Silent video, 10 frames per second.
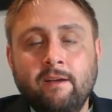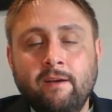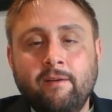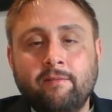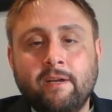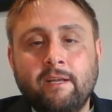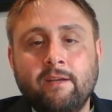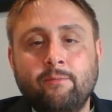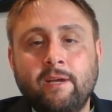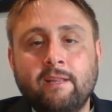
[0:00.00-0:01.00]

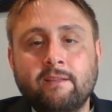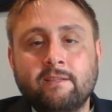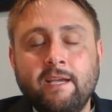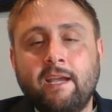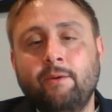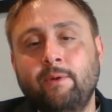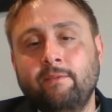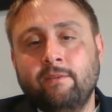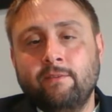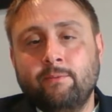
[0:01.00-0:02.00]
We got the second
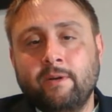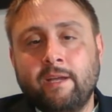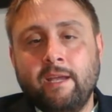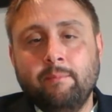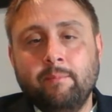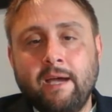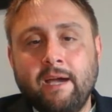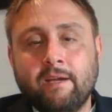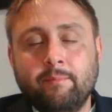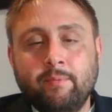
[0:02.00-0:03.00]
wave of it where it came
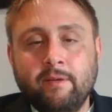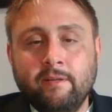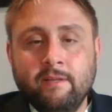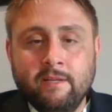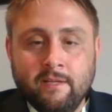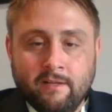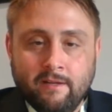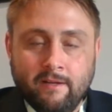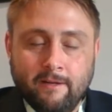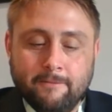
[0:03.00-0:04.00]
back, but
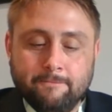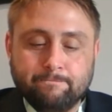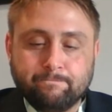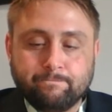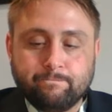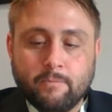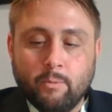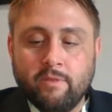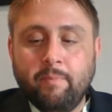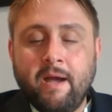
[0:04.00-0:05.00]

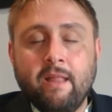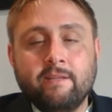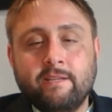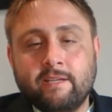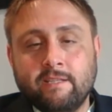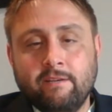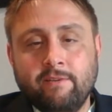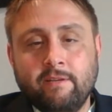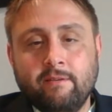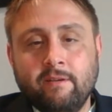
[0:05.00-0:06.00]
with the politics of
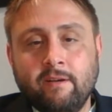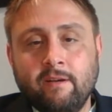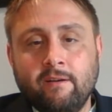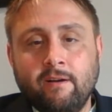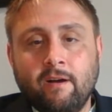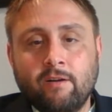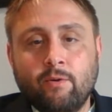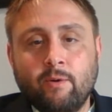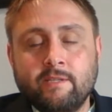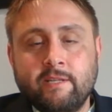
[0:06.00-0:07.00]
it, our
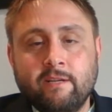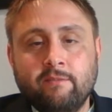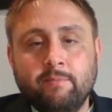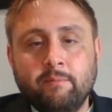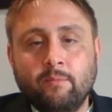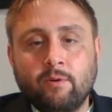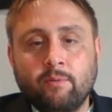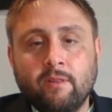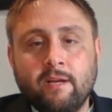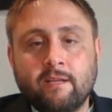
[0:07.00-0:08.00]
courts here have been more
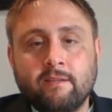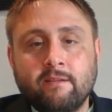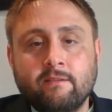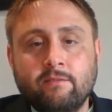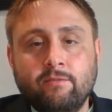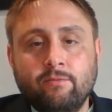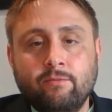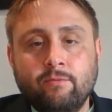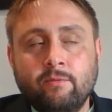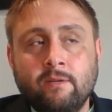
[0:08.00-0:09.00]
reluctant
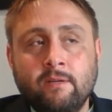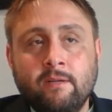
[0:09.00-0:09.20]
to